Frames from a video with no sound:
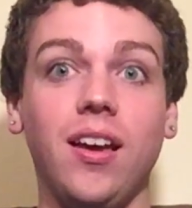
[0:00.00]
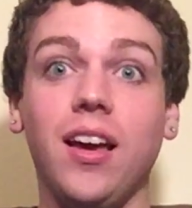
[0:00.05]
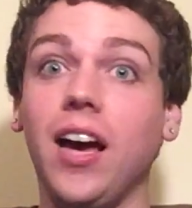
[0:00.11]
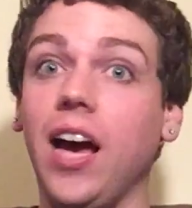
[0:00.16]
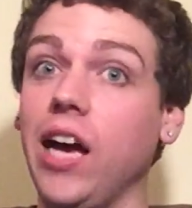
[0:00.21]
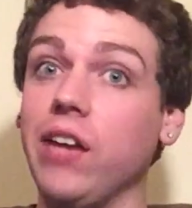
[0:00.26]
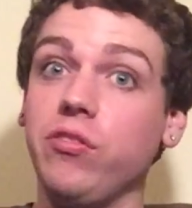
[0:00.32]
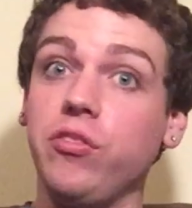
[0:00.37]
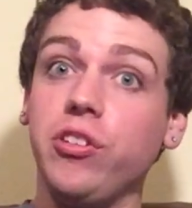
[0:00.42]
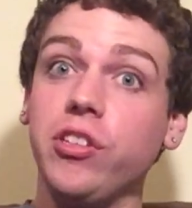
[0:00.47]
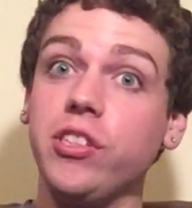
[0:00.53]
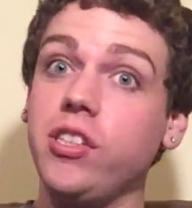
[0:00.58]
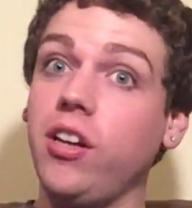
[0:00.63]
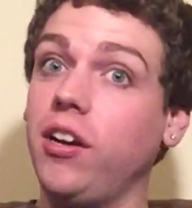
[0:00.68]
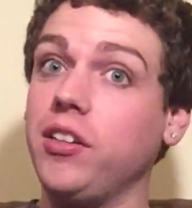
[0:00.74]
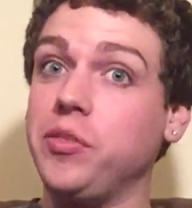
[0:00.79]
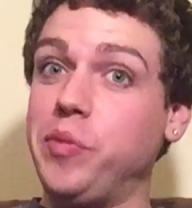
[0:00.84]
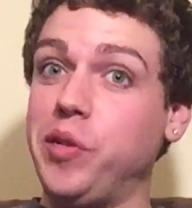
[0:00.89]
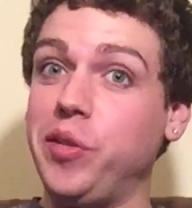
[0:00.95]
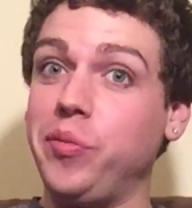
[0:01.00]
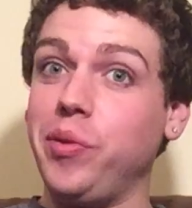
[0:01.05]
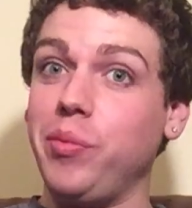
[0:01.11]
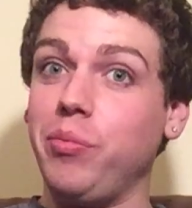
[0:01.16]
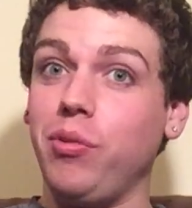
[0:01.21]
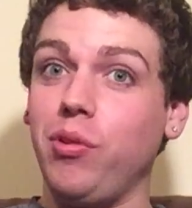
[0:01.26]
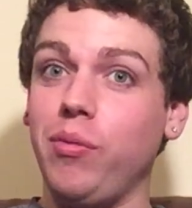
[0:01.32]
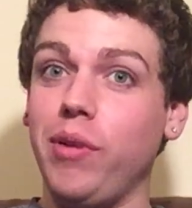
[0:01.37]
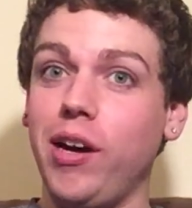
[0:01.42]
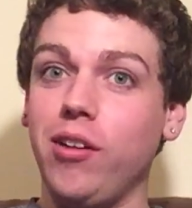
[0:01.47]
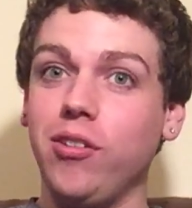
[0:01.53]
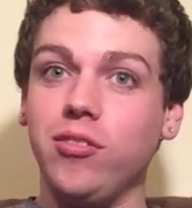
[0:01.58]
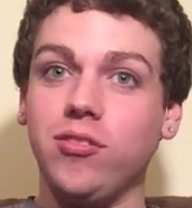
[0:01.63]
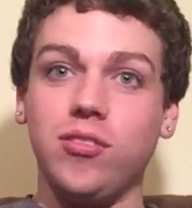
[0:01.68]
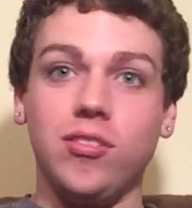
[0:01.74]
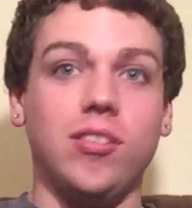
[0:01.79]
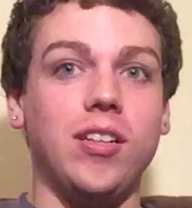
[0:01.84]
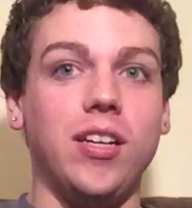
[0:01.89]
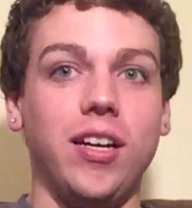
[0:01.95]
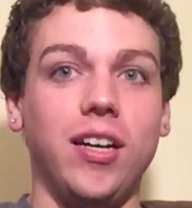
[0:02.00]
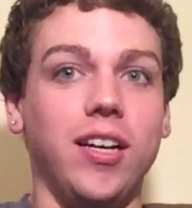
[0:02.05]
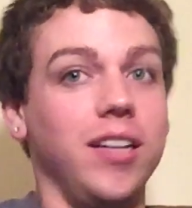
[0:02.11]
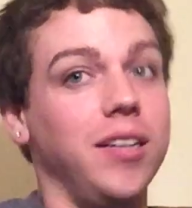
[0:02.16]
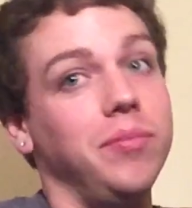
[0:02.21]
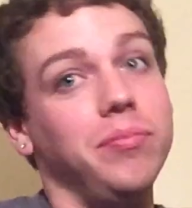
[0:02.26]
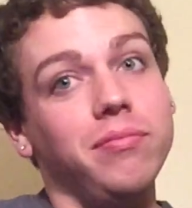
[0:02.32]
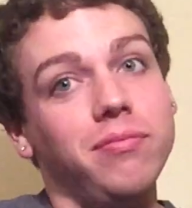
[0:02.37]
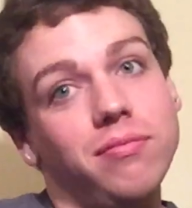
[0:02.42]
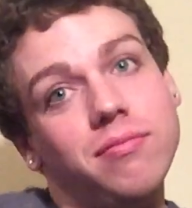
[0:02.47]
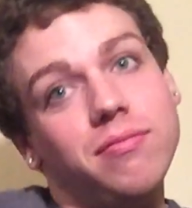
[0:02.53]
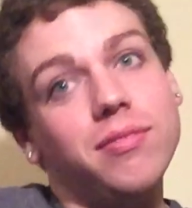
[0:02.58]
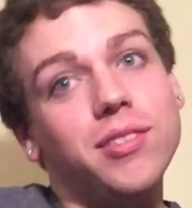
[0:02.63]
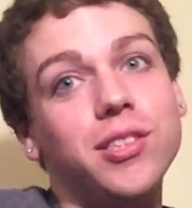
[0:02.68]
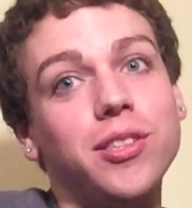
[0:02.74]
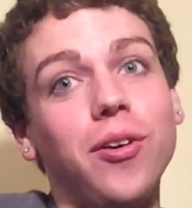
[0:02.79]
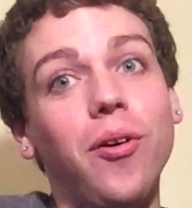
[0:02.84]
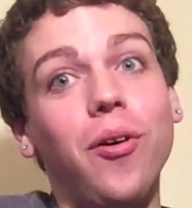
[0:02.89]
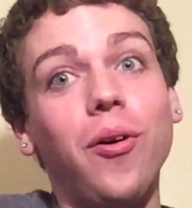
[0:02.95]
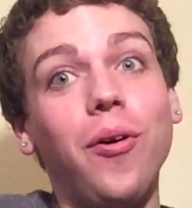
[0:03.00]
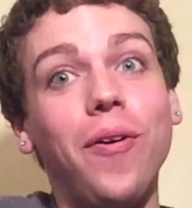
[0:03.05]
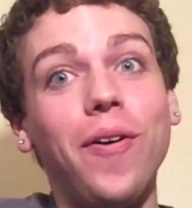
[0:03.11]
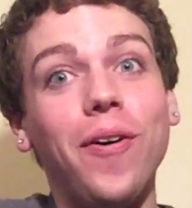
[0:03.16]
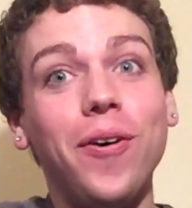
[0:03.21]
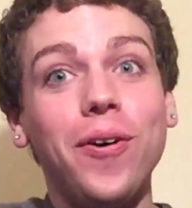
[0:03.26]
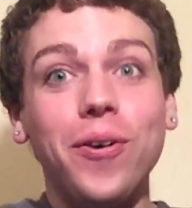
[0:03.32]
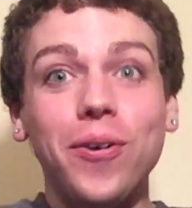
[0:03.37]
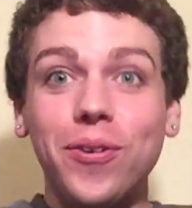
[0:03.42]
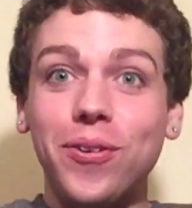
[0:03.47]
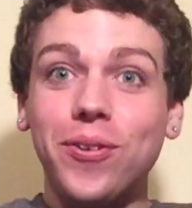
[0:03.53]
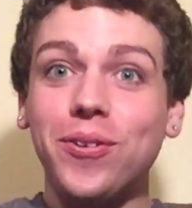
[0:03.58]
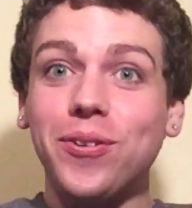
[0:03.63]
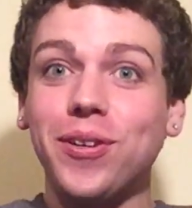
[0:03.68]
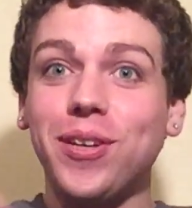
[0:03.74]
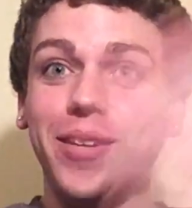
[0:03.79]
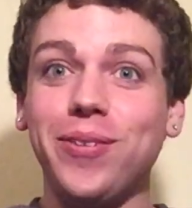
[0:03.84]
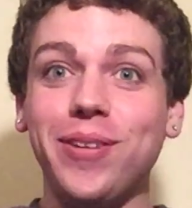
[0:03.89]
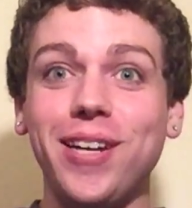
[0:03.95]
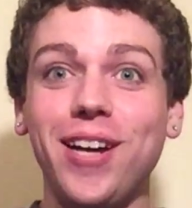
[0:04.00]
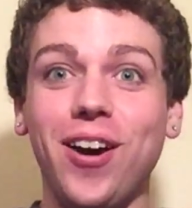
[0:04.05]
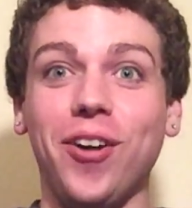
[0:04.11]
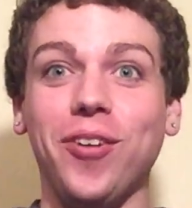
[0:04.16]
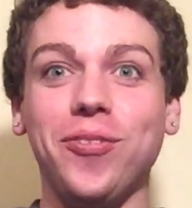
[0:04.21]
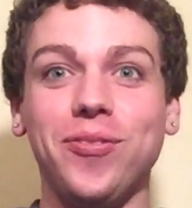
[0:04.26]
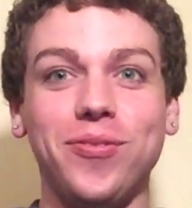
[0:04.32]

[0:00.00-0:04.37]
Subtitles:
haven't really talked to many people about. So here we go.